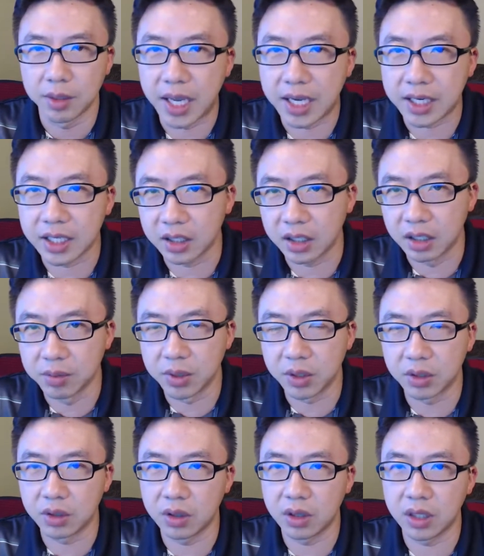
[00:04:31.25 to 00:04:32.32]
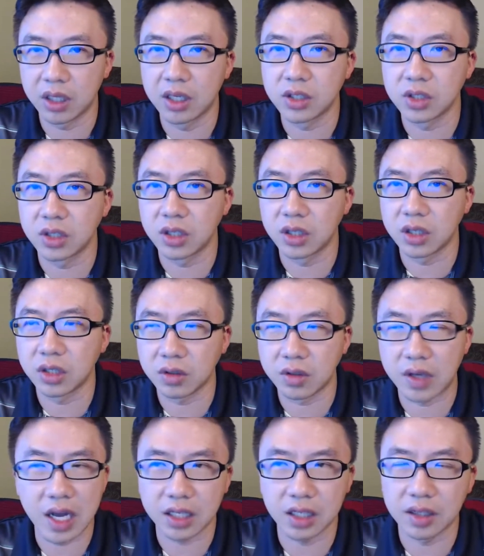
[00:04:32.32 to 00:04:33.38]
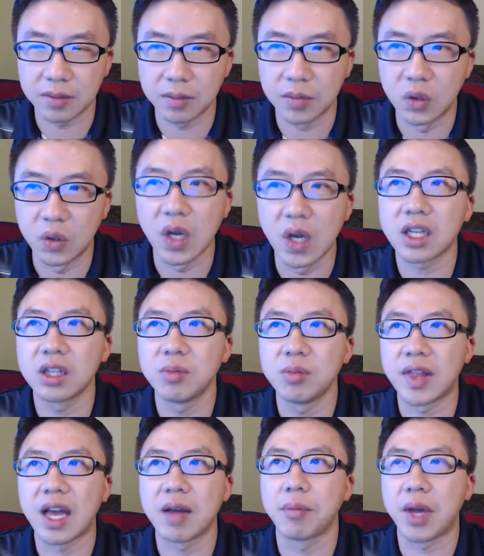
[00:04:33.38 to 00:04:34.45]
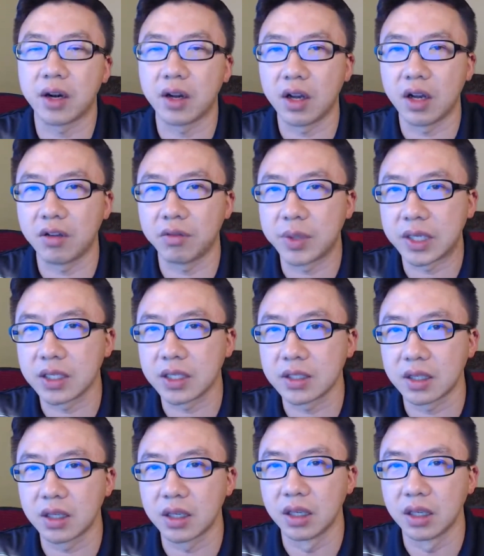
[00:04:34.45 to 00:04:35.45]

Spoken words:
back in a cubicle in engineering, you're not gonna be that bad off because